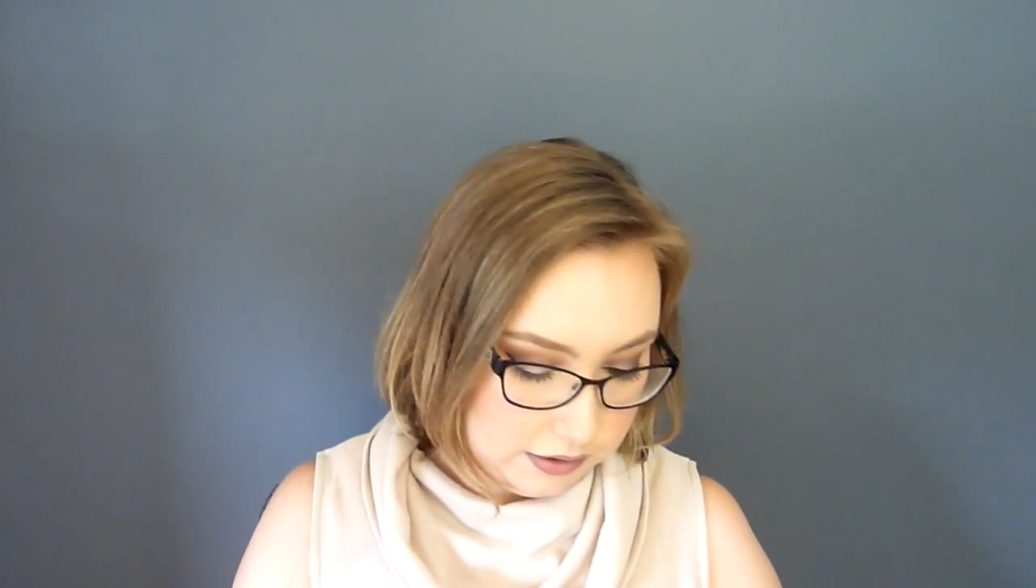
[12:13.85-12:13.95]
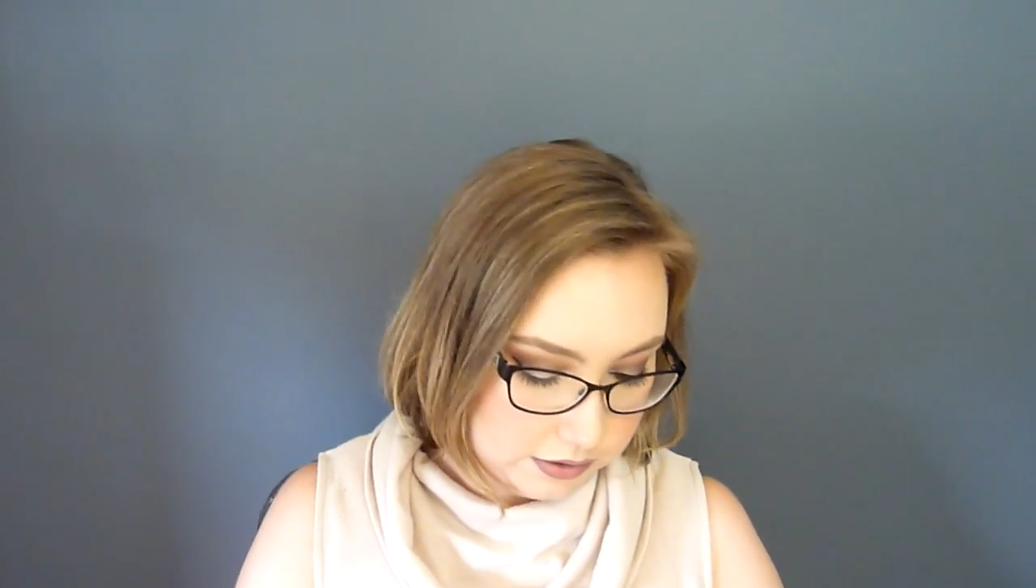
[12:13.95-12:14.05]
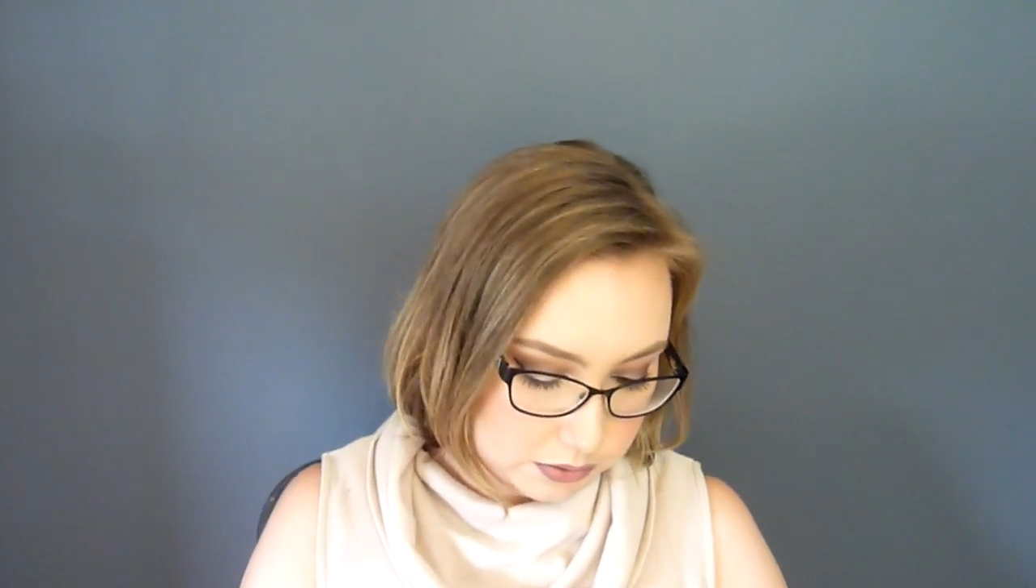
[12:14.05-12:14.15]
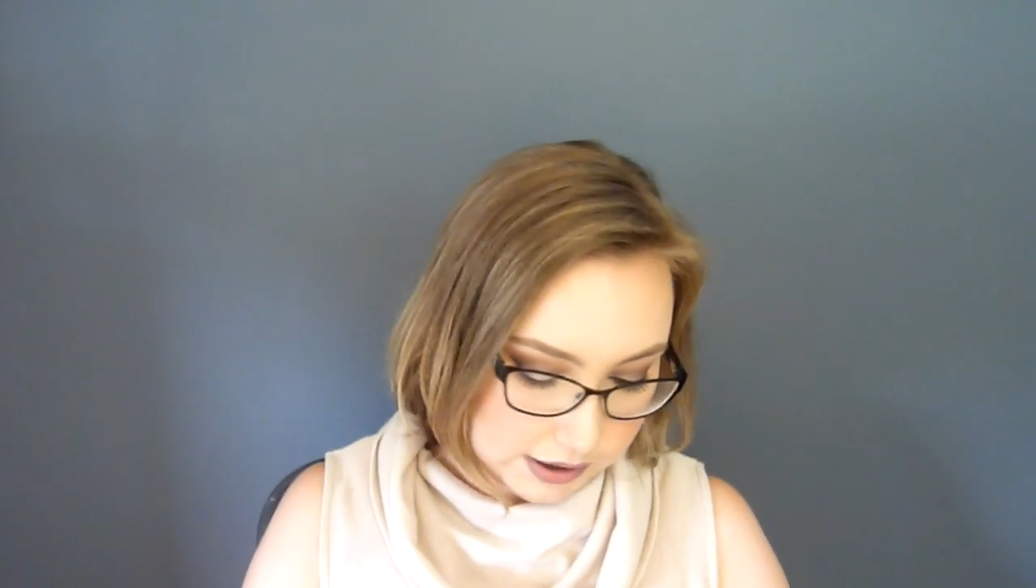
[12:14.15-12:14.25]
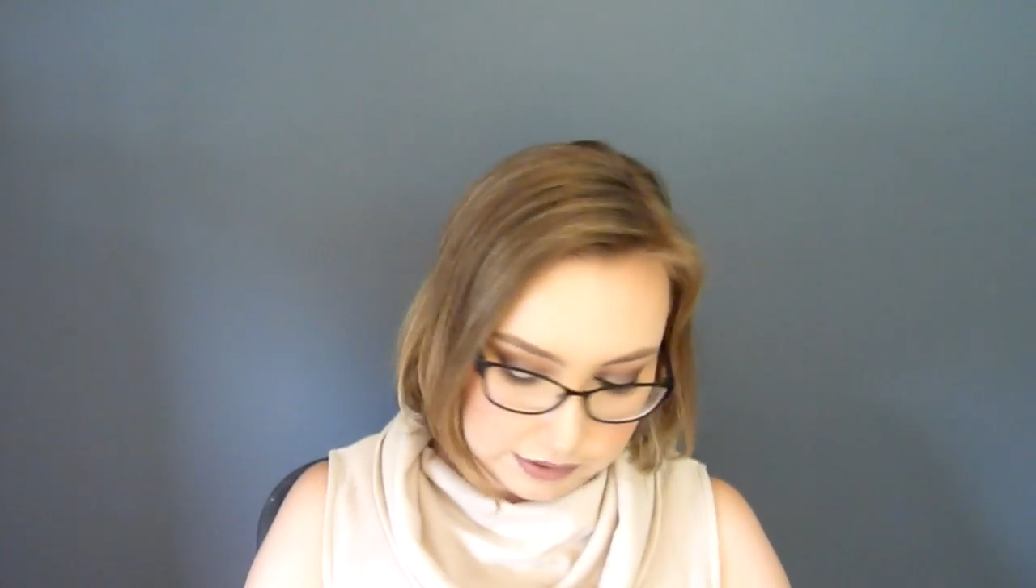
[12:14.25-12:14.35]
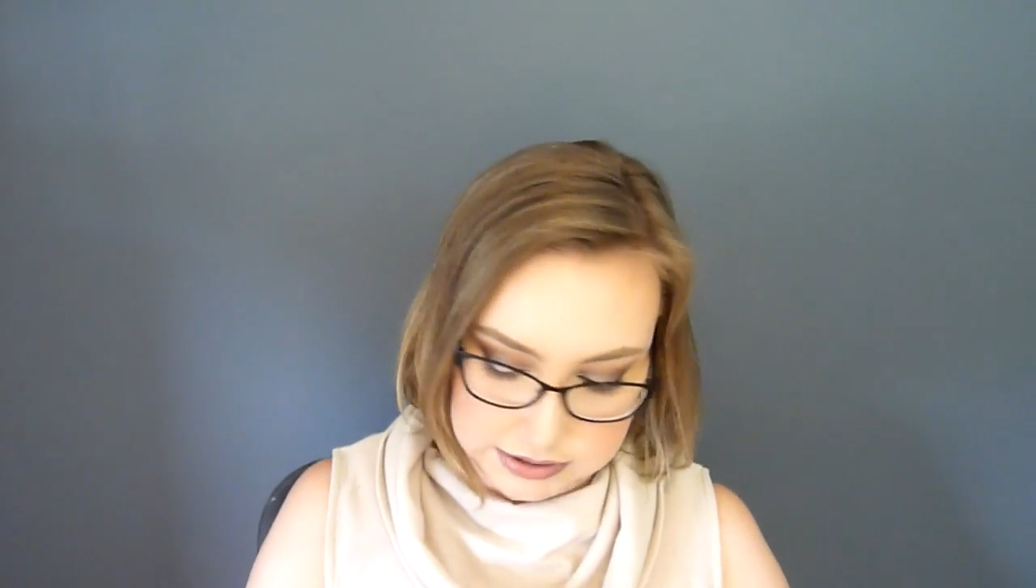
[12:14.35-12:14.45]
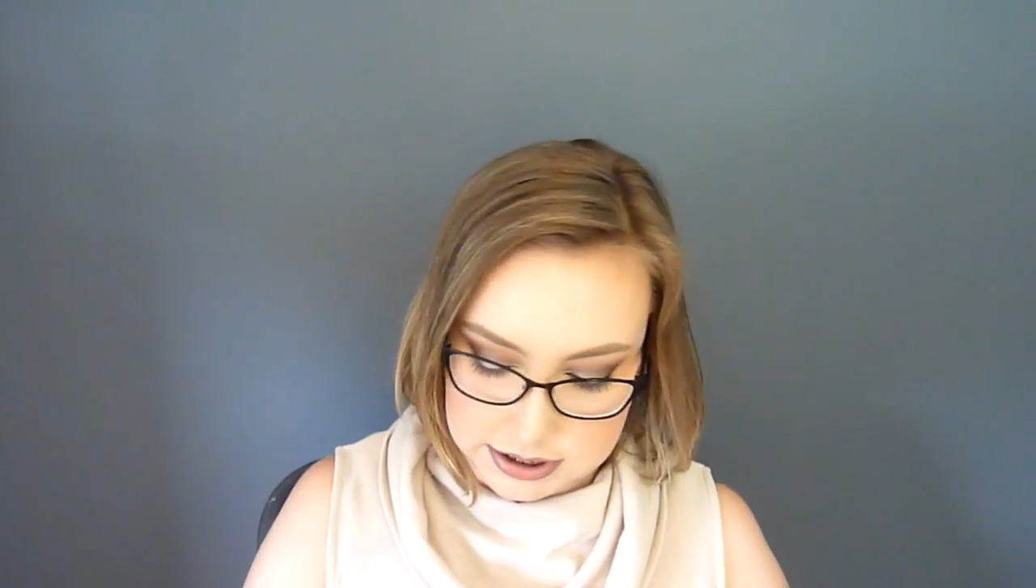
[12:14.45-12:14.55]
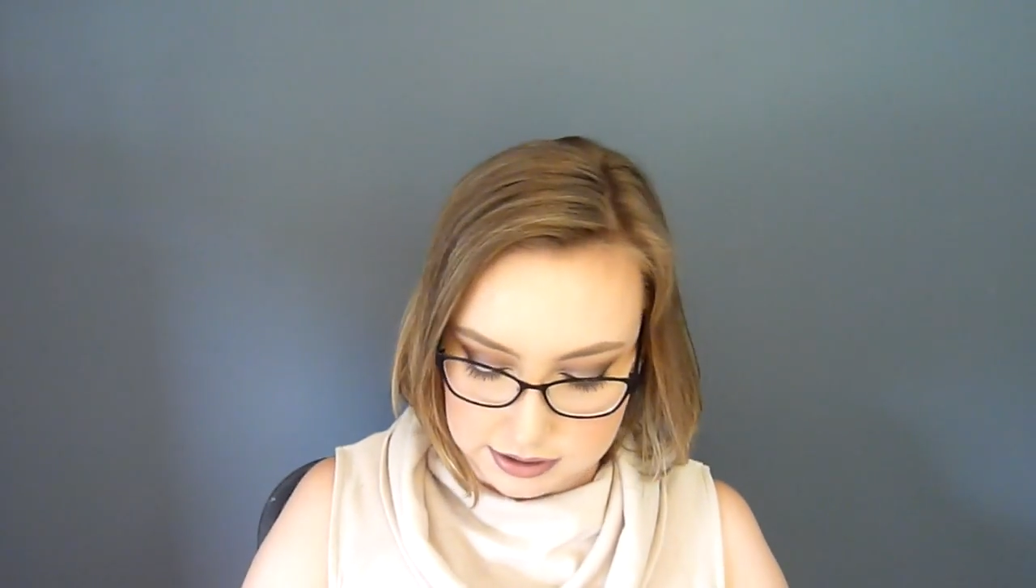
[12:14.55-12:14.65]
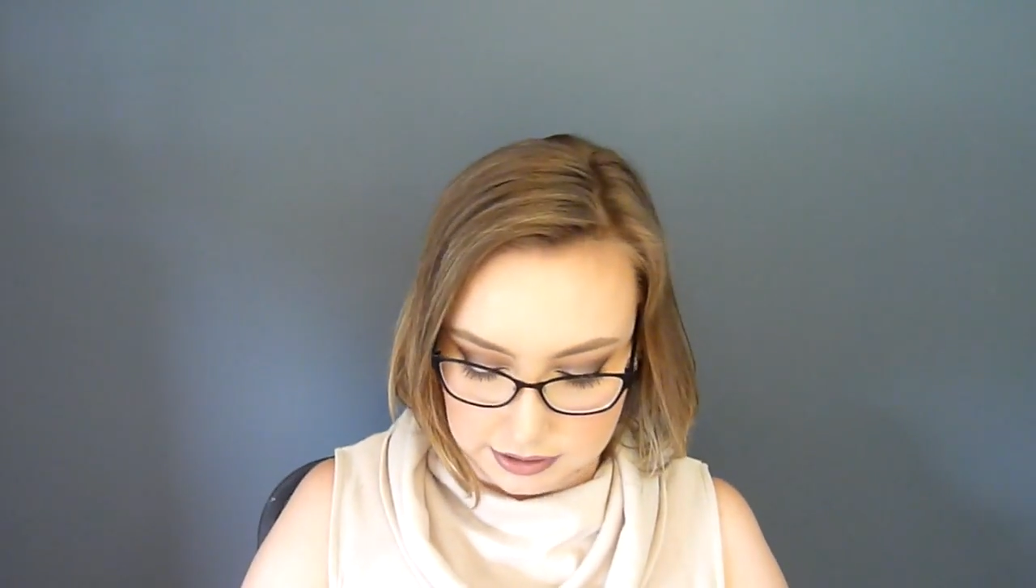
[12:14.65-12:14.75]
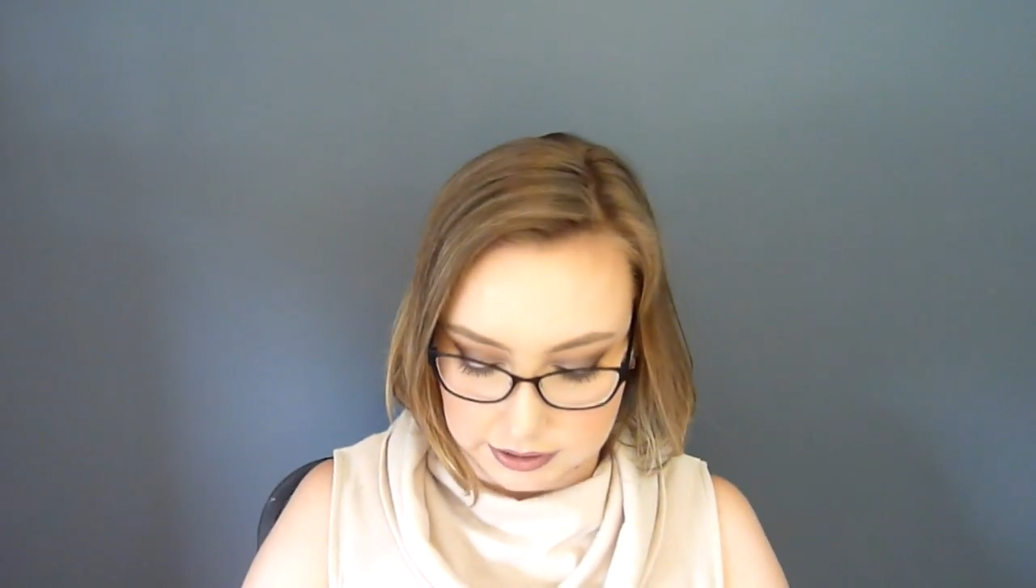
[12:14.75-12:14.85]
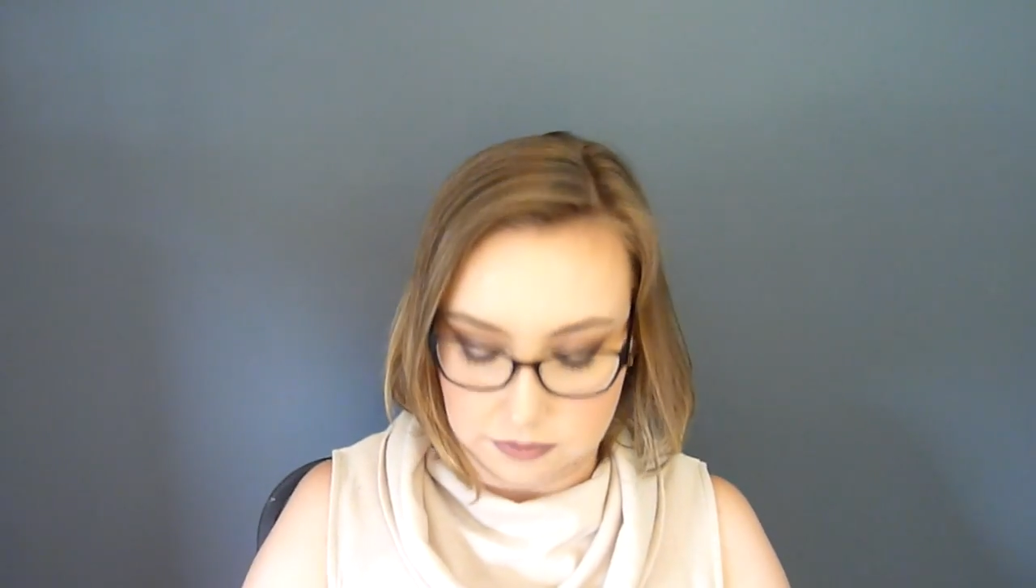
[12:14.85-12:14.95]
so I haven't seen, like,